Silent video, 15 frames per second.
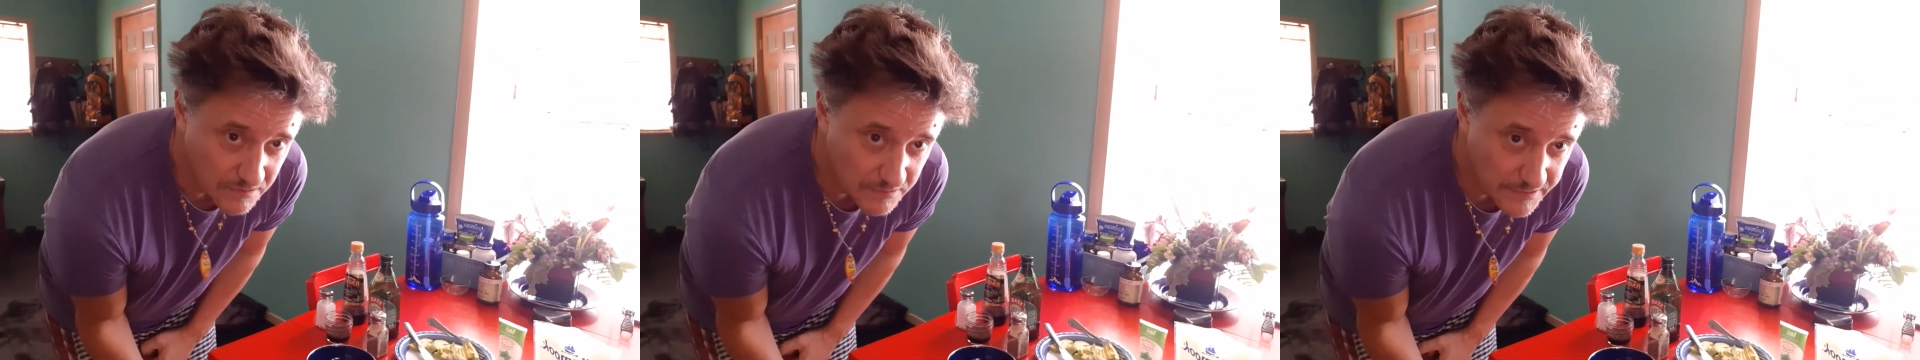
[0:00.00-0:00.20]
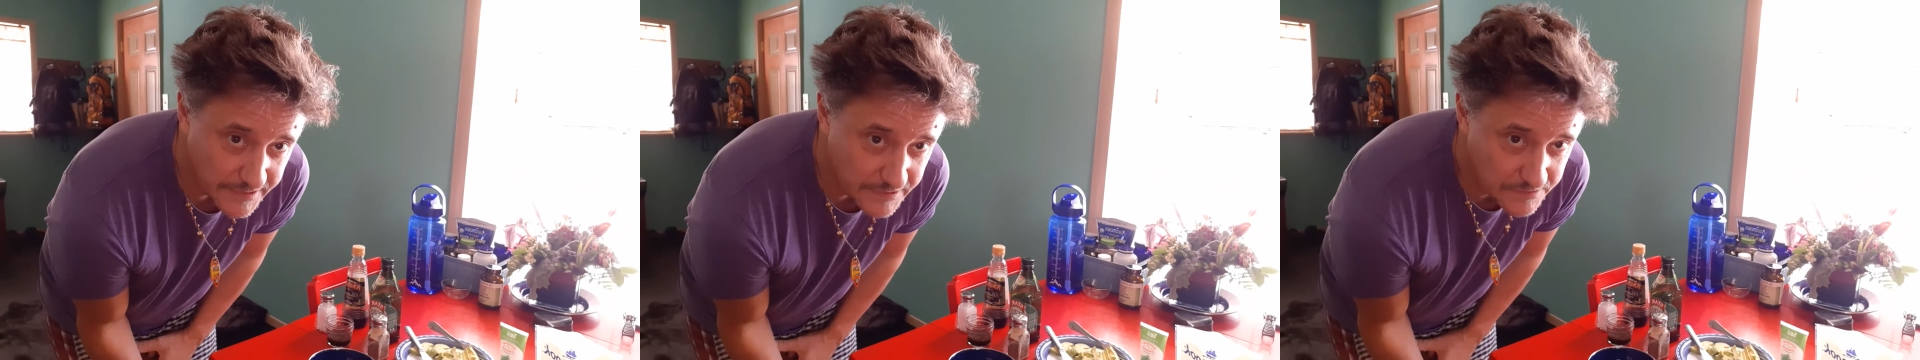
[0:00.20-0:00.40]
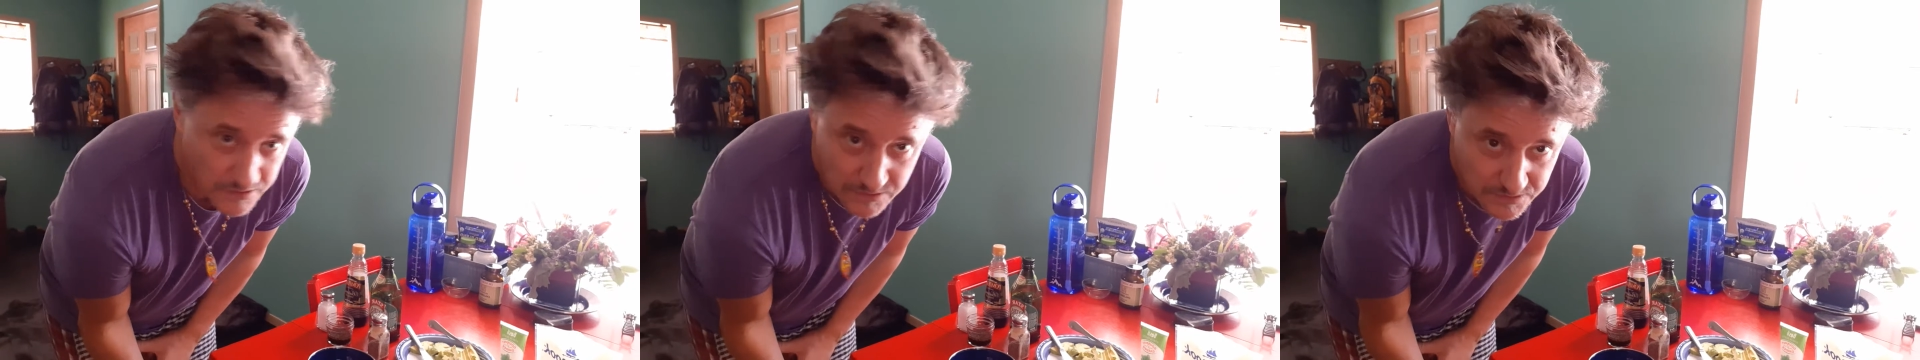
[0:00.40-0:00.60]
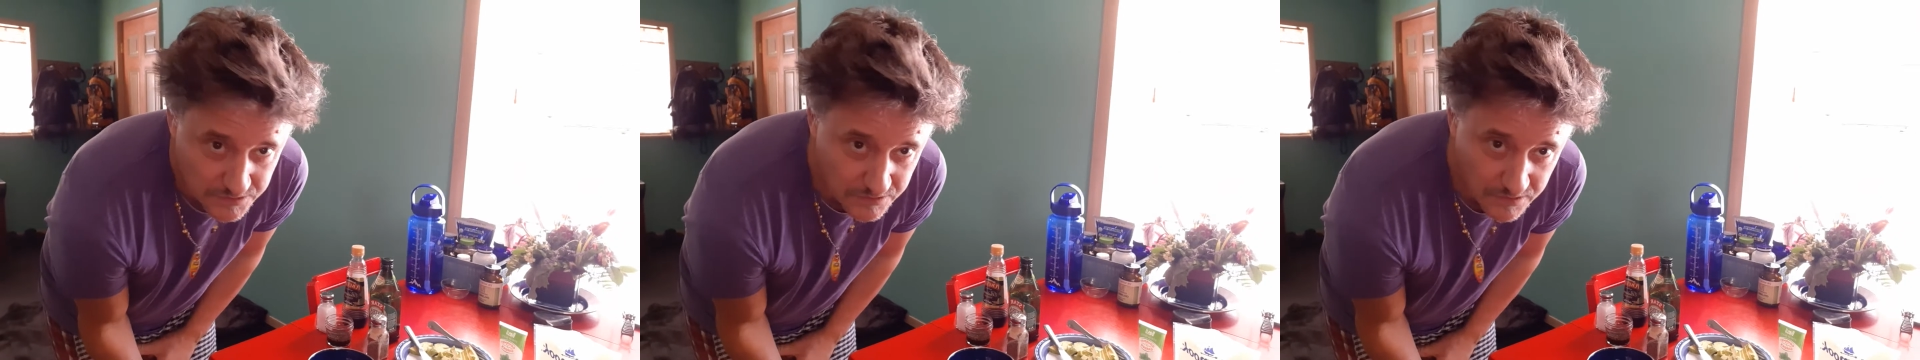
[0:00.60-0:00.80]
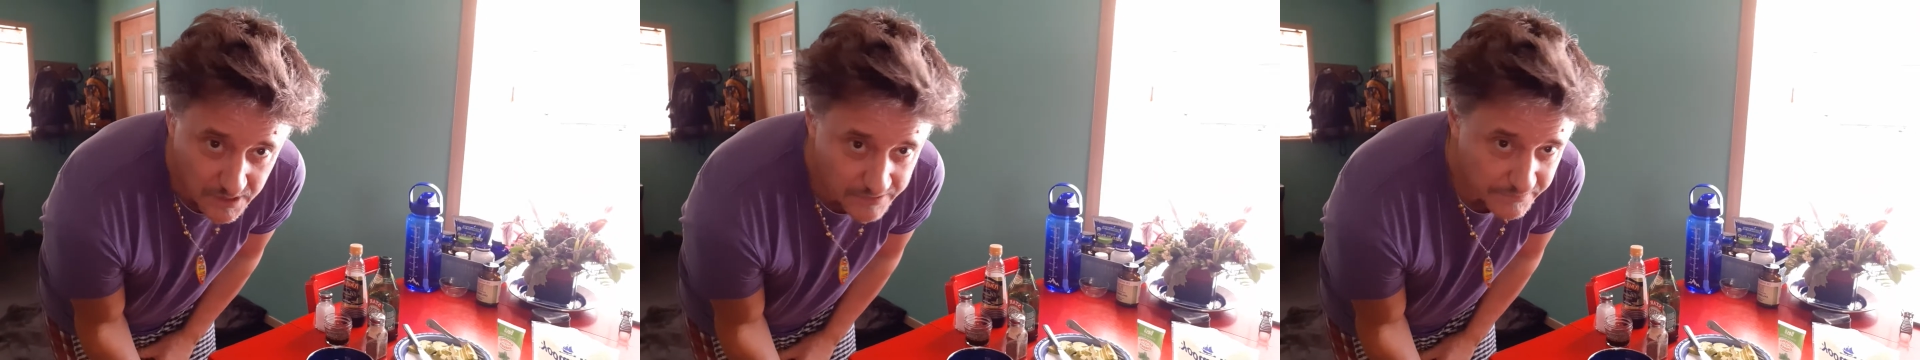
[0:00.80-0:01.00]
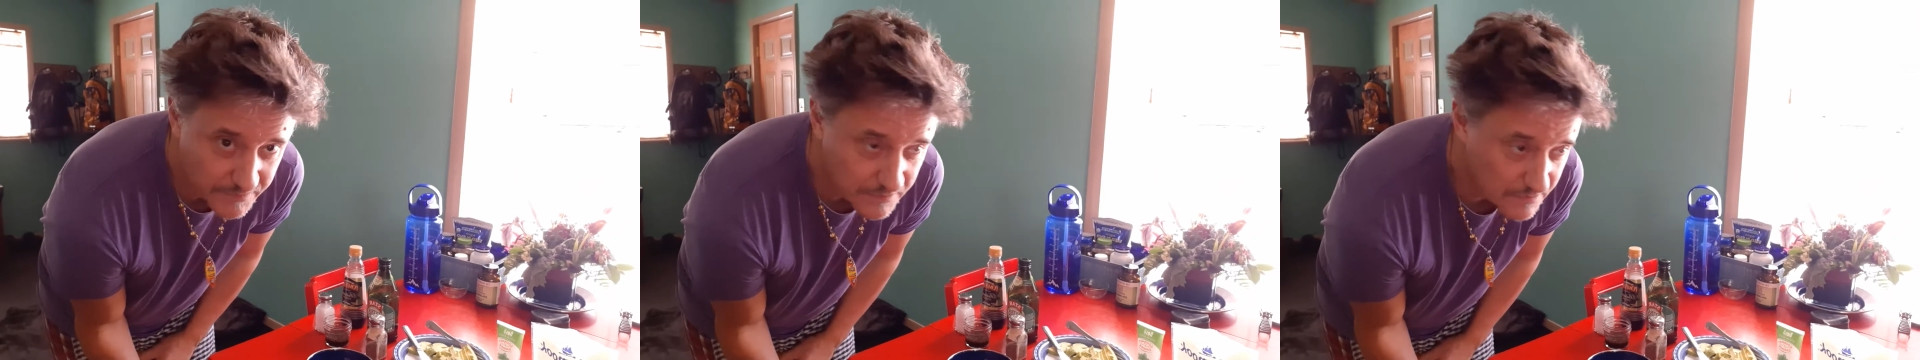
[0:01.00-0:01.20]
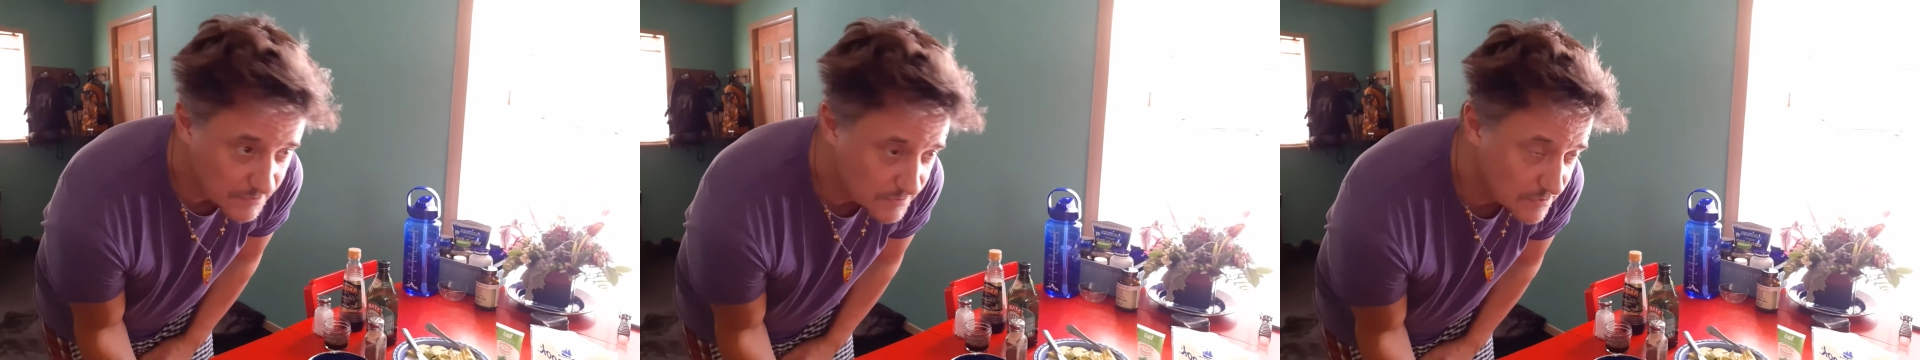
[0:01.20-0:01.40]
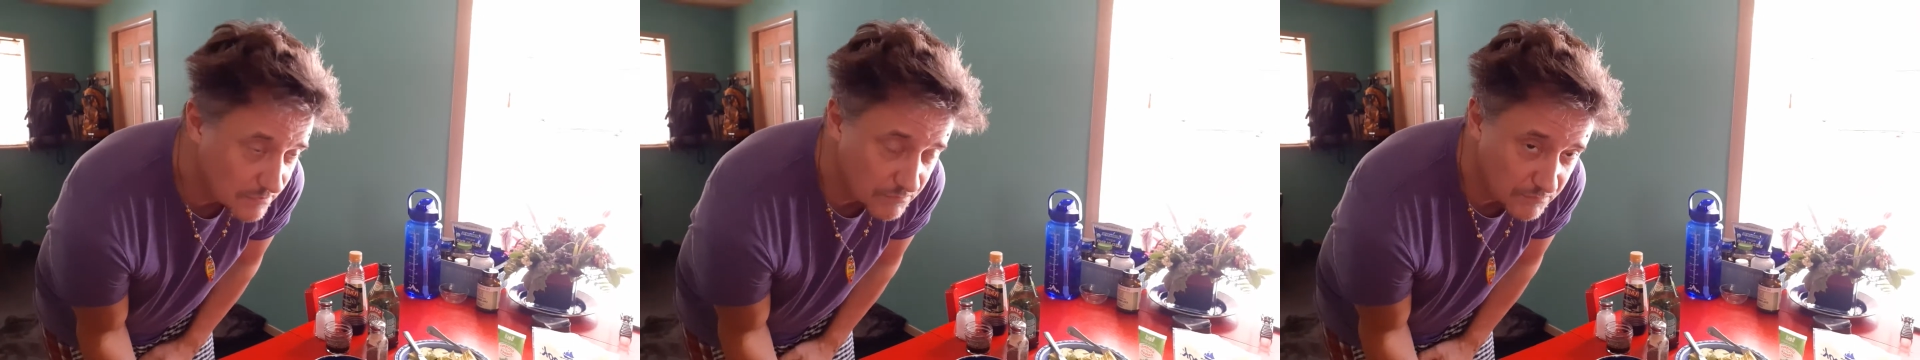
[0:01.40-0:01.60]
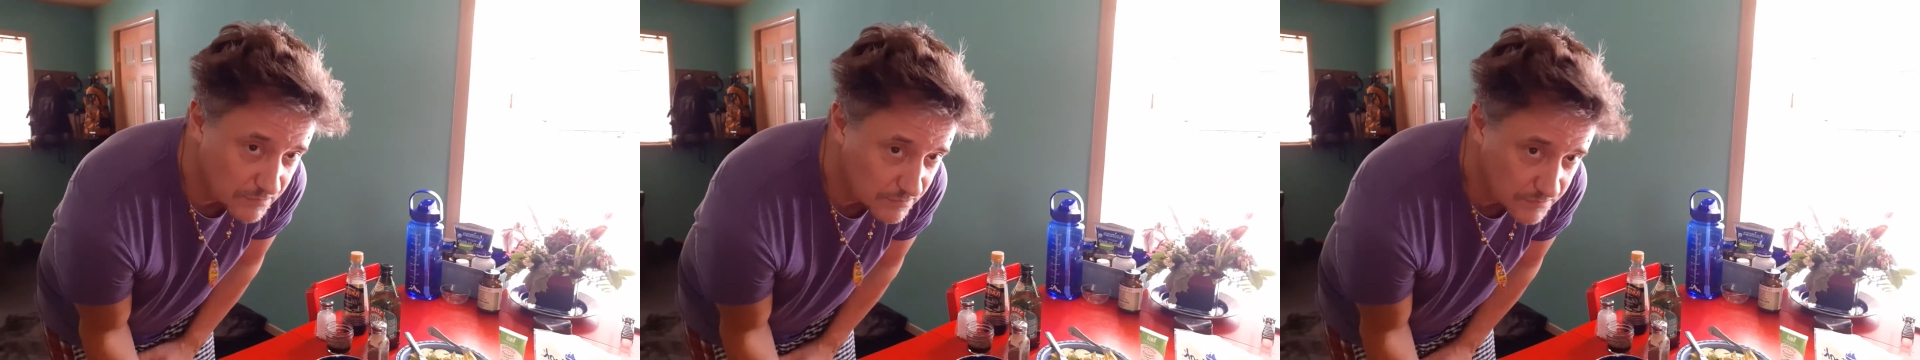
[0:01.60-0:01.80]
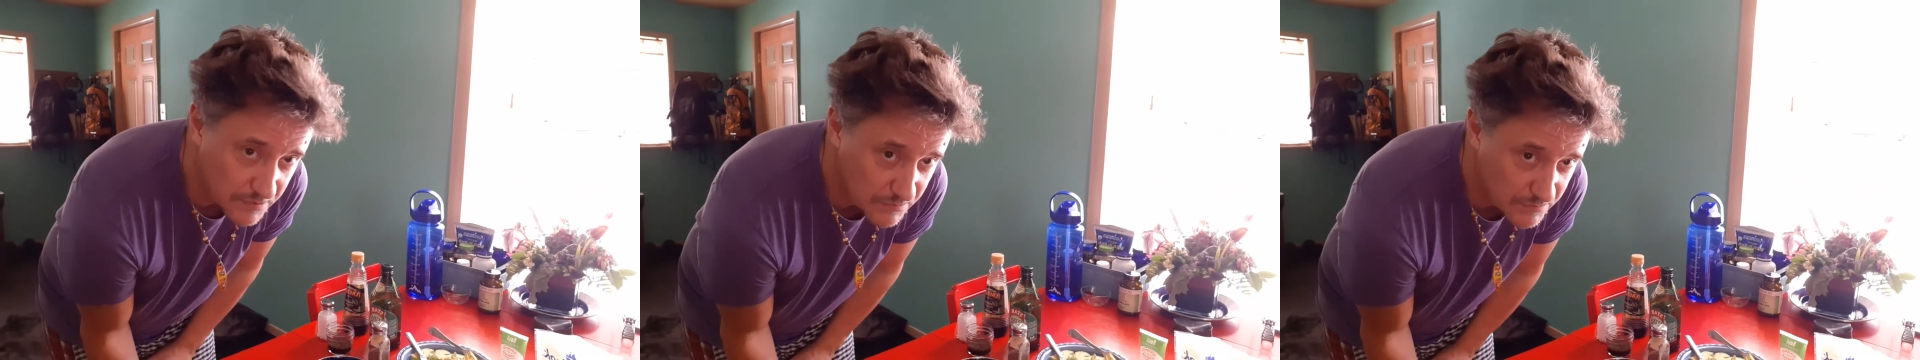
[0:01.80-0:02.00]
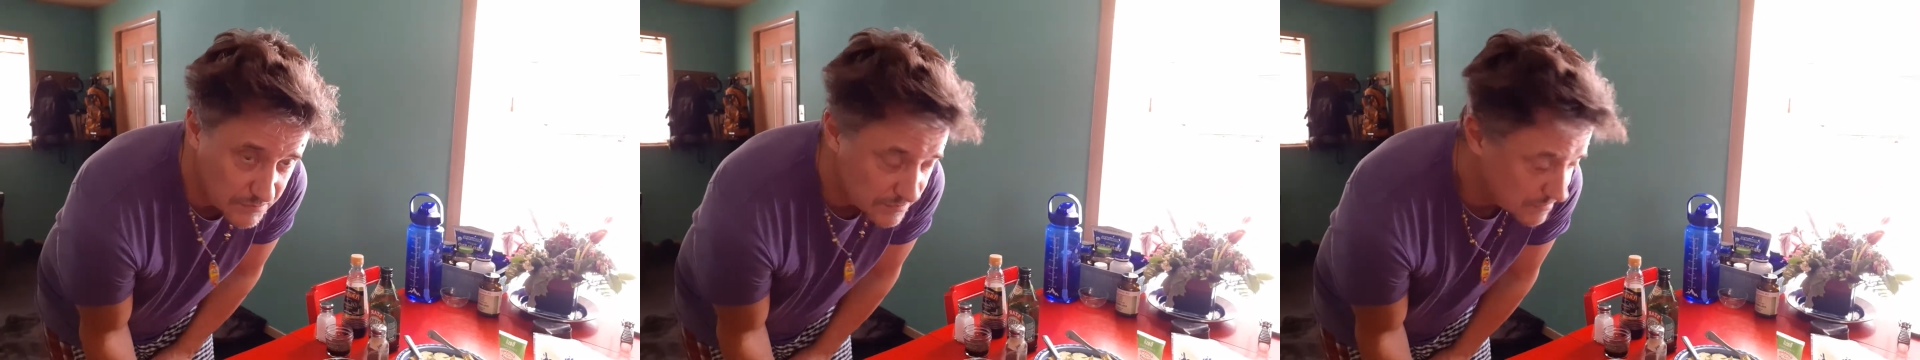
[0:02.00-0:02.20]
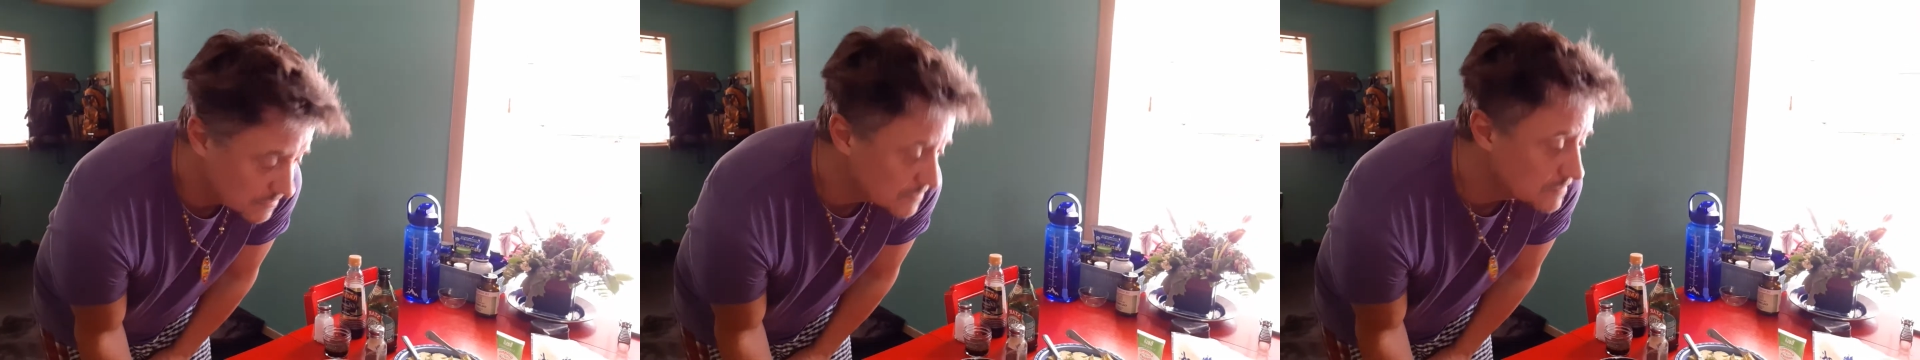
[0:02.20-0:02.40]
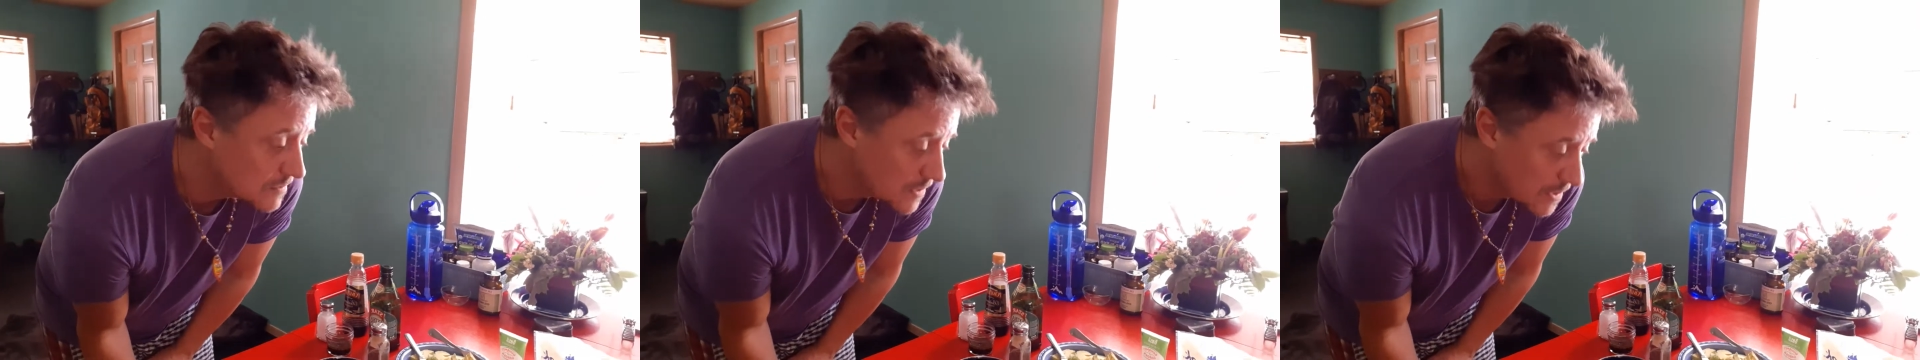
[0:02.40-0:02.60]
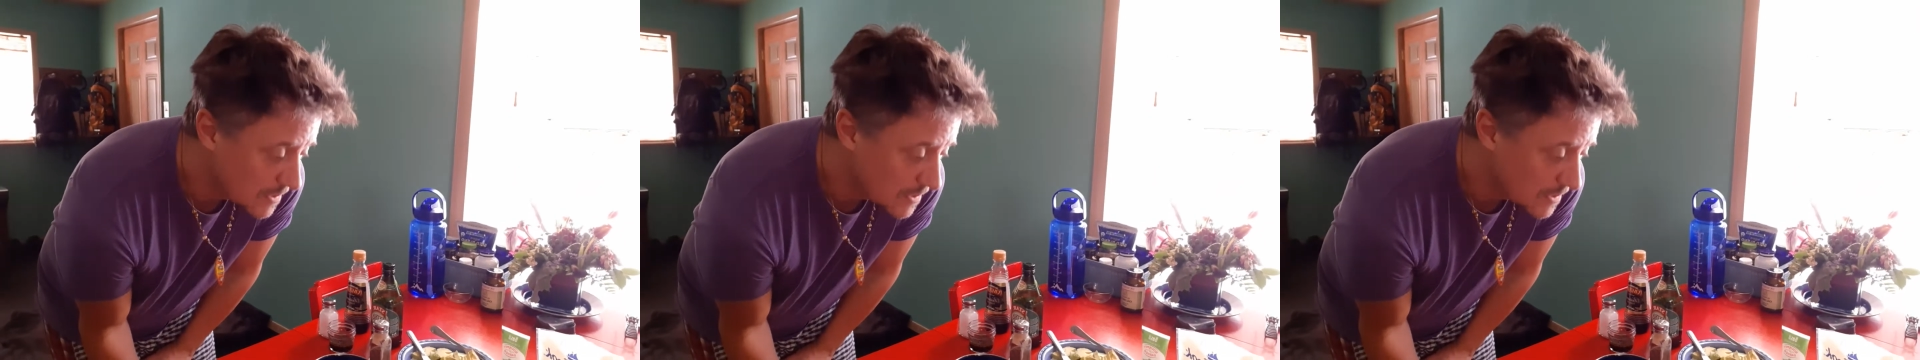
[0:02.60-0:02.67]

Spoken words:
Get a toaster oven or a real toaster and